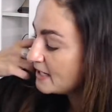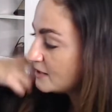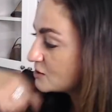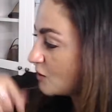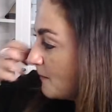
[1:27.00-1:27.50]

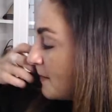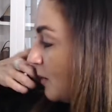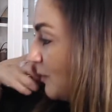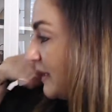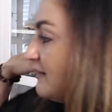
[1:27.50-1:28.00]
So
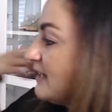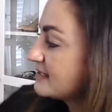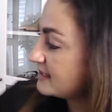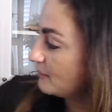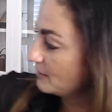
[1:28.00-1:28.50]
one of the things
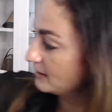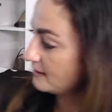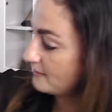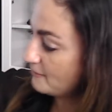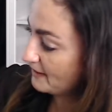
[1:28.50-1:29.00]
that I really
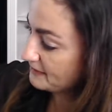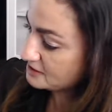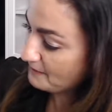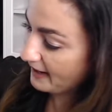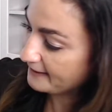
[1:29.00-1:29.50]
love about this
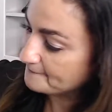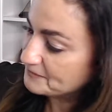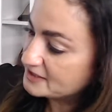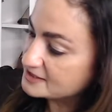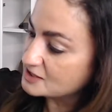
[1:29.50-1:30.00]
bag
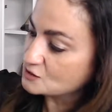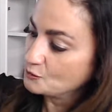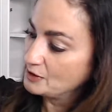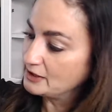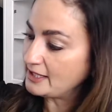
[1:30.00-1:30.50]
is this
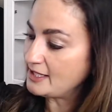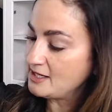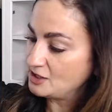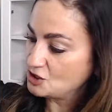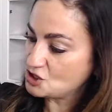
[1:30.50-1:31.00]
really
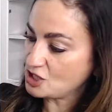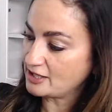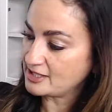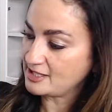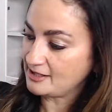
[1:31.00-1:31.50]

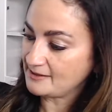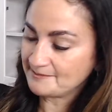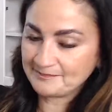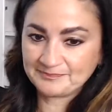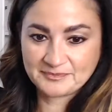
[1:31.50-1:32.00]
chunky
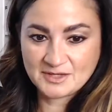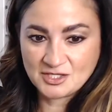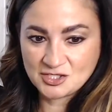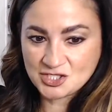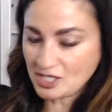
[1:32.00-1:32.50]

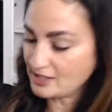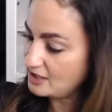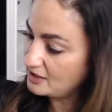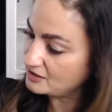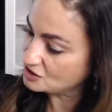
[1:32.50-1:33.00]

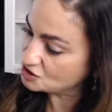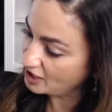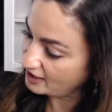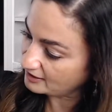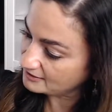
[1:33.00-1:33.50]

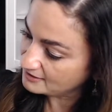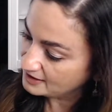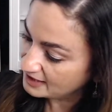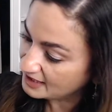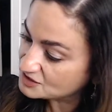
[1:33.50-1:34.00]
chain.
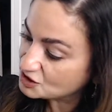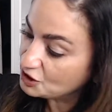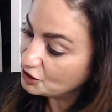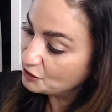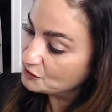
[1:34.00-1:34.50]
It's
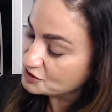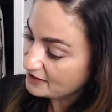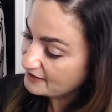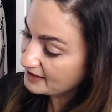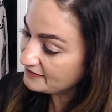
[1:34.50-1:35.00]
huge.
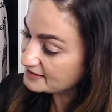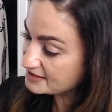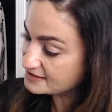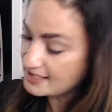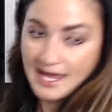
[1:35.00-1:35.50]
And again, this
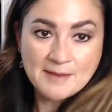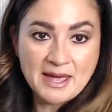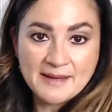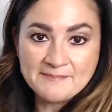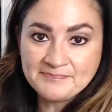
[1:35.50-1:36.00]
is the
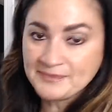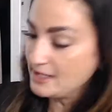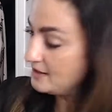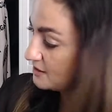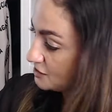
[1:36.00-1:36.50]
MM.
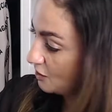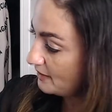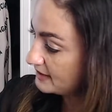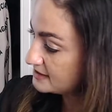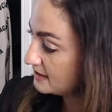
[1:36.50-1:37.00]
So
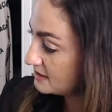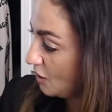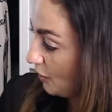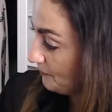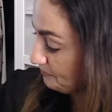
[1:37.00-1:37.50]
it's in the
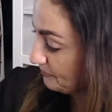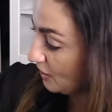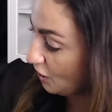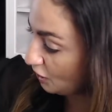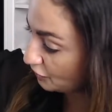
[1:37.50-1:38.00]
Taupe
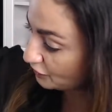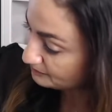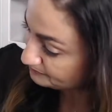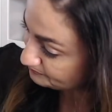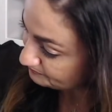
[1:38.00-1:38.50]
color.